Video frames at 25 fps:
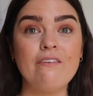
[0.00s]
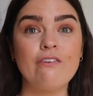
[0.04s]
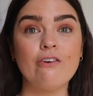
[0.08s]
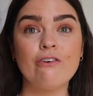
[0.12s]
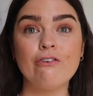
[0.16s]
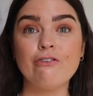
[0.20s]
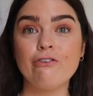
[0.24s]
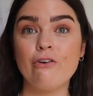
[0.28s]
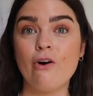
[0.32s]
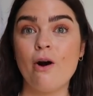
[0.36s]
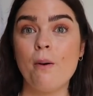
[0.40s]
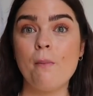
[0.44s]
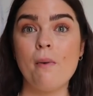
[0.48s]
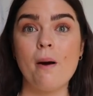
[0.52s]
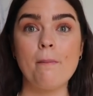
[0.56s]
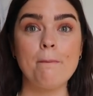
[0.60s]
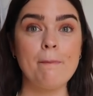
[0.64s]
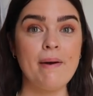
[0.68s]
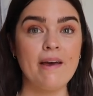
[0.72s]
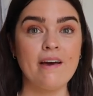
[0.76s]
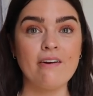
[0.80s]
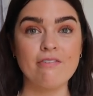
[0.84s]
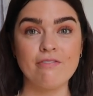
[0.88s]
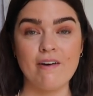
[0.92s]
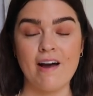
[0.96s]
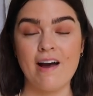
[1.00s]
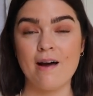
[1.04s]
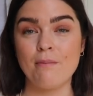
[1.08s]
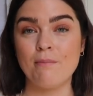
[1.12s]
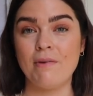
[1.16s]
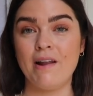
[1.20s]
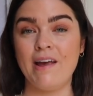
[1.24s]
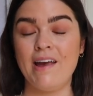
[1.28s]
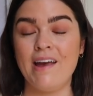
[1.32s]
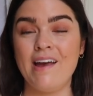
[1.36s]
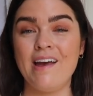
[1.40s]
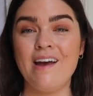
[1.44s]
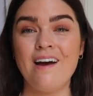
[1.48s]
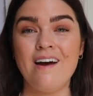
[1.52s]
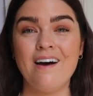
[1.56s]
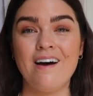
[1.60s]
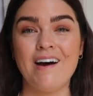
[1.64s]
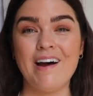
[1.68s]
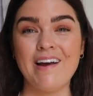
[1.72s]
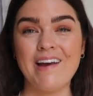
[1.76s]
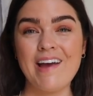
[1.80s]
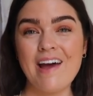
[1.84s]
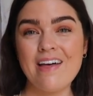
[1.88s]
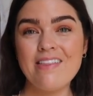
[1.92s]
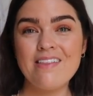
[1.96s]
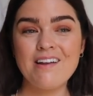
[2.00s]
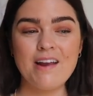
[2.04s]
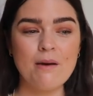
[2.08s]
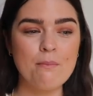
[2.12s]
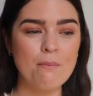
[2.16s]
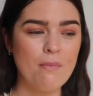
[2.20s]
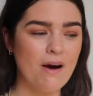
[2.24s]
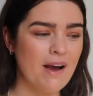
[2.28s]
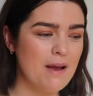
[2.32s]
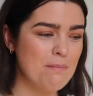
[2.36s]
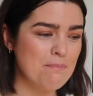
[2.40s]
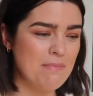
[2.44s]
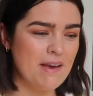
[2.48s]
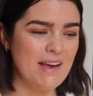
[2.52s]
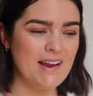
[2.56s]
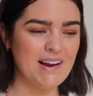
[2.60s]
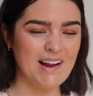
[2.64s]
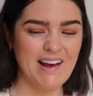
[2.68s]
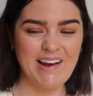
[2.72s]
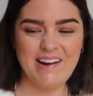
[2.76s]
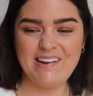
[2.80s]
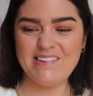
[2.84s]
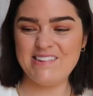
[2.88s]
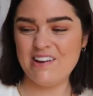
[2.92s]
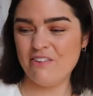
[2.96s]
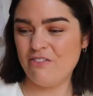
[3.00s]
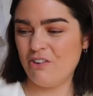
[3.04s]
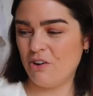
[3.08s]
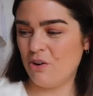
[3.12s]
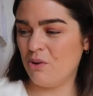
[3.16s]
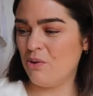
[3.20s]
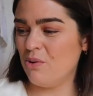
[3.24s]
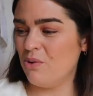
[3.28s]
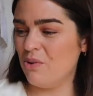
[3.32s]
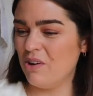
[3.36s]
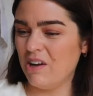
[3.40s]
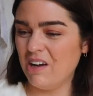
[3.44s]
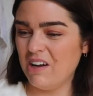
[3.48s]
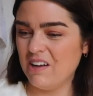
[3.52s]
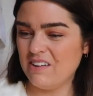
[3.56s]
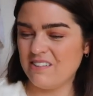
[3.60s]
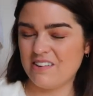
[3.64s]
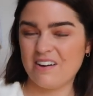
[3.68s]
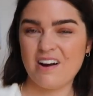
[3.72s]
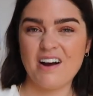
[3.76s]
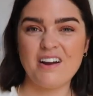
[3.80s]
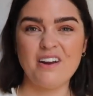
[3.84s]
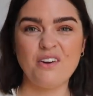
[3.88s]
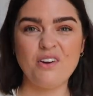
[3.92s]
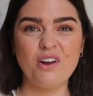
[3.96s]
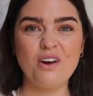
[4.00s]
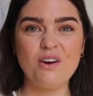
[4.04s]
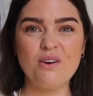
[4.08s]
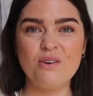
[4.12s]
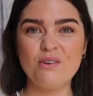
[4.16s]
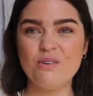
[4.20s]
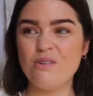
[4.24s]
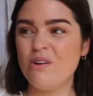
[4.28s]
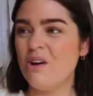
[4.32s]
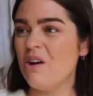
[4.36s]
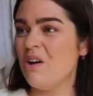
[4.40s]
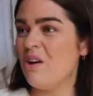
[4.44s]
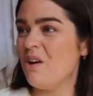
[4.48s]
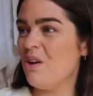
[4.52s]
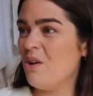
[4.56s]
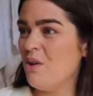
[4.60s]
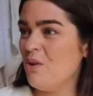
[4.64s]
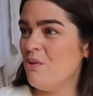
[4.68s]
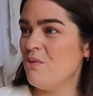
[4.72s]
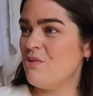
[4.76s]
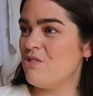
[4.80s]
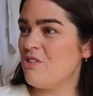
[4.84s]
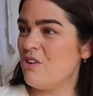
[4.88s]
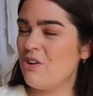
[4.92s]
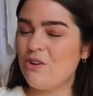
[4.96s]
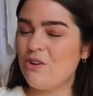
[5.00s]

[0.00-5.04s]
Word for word: if you're from a big family, I get that it might be like difficult to kind of know who's